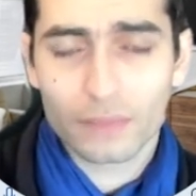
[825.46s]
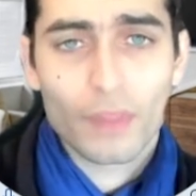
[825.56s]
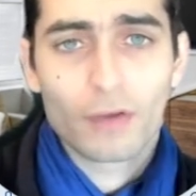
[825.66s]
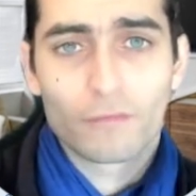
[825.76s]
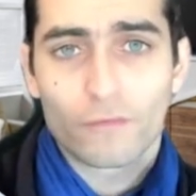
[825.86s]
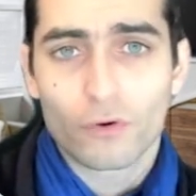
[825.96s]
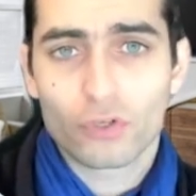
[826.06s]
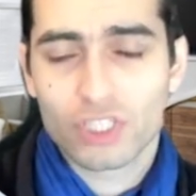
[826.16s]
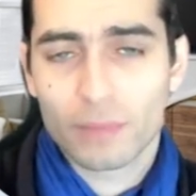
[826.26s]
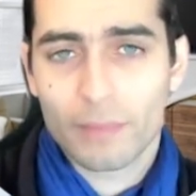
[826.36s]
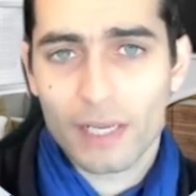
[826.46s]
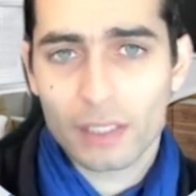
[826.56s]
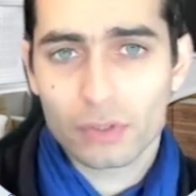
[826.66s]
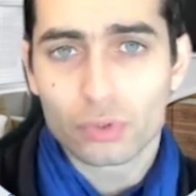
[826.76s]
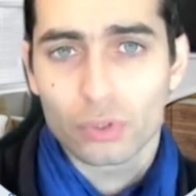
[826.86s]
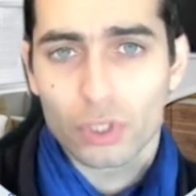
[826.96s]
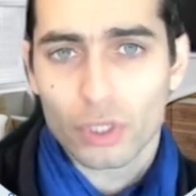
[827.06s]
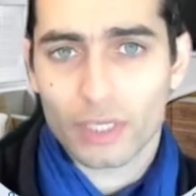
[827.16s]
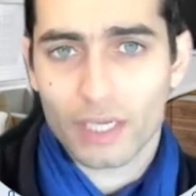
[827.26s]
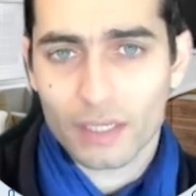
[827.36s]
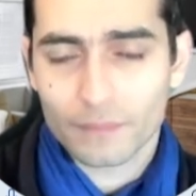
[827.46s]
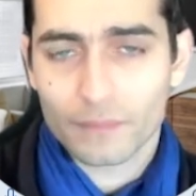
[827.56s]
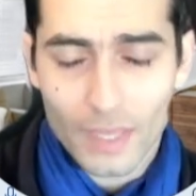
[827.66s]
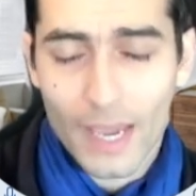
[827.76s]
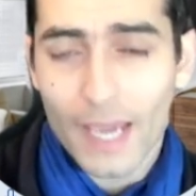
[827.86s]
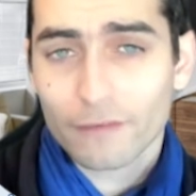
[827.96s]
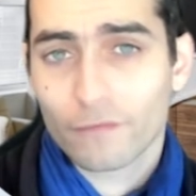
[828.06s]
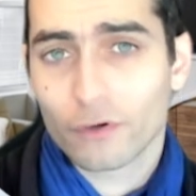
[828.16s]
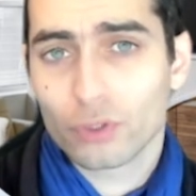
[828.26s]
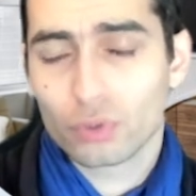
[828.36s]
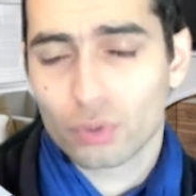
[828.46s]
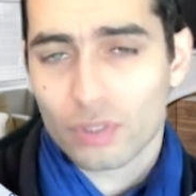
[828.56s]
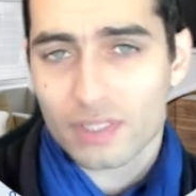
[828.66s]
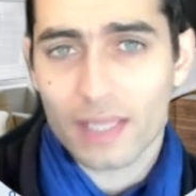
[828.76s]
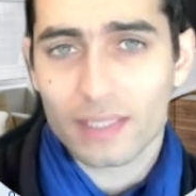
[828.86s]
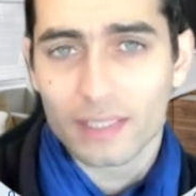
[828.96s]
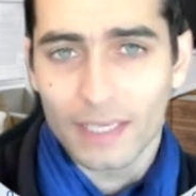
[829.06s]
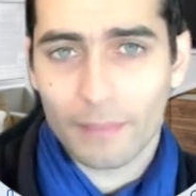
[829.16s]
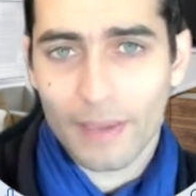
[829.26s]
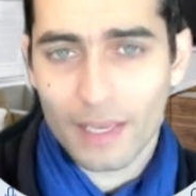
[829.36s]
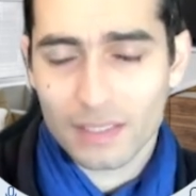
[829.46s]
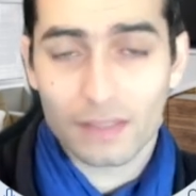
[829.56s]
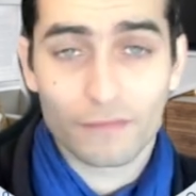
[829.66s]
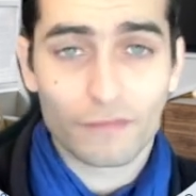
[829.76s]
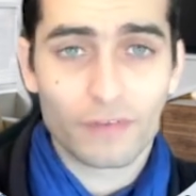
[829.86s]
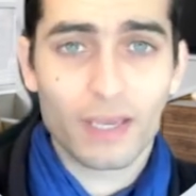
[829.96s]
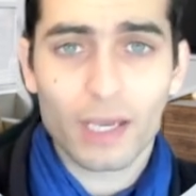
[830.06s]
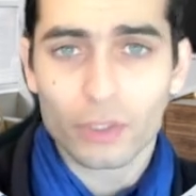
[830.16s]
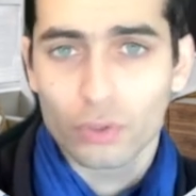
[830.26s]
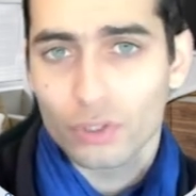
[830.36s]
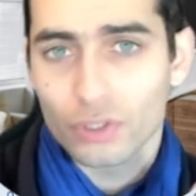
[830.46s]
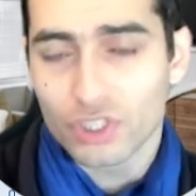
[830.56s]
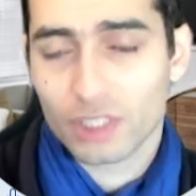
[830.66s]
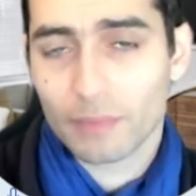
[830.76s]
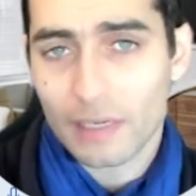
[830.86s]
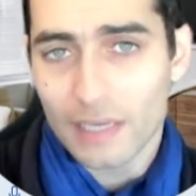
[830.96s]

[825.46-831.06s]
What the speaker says: for Gmail to log in and for you to send emails via your Gmail